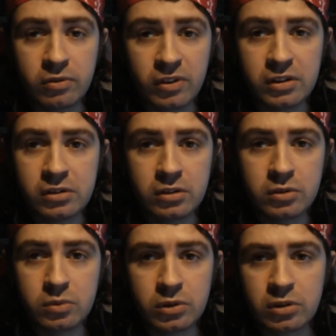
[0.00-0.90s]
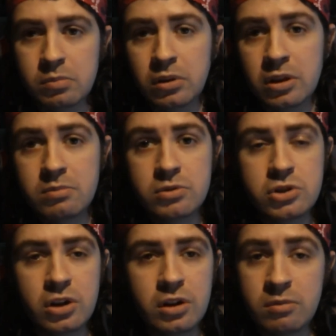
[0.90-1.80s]
of England were to blame
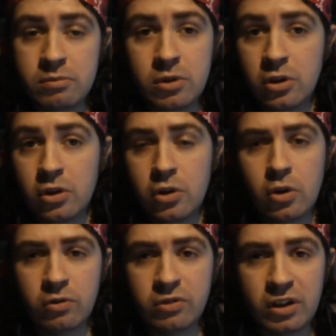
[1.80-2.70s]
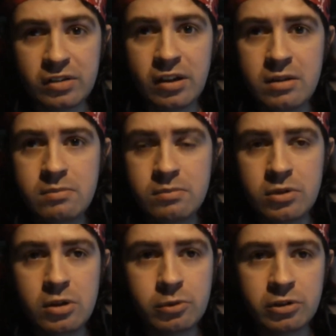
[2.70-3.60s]
of that time.
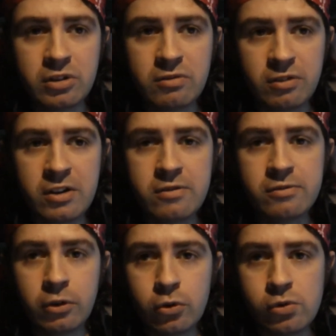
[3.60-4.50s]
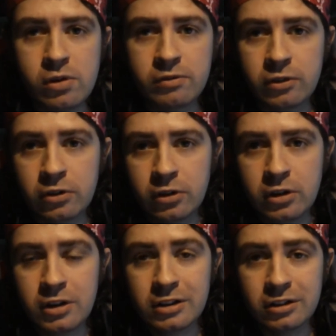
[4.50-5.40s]
They were to fight for whoever
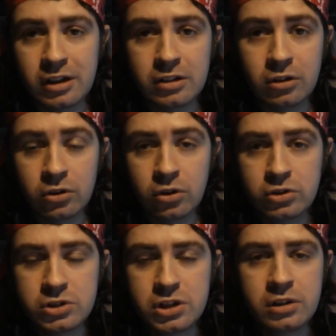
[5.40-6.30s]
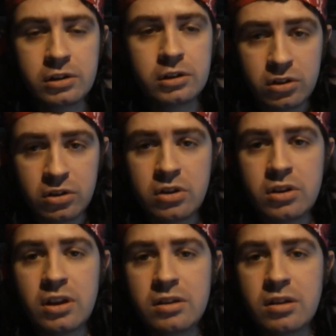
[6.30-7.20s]
led their country. The
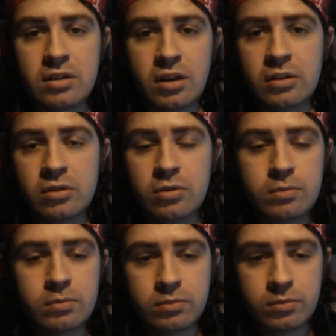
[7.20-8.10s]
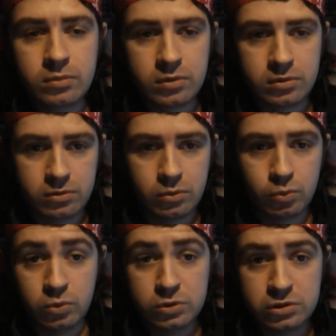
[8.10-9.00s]
United Kingdom
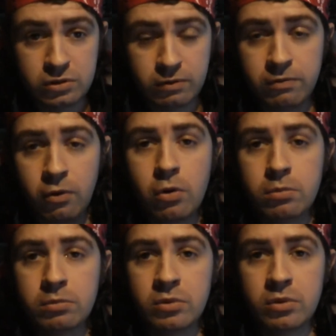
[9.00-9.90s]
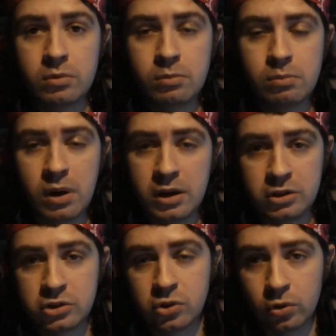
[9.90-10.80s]
was formed by
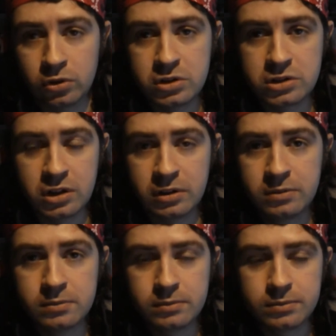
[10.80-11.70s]
a Scottish king,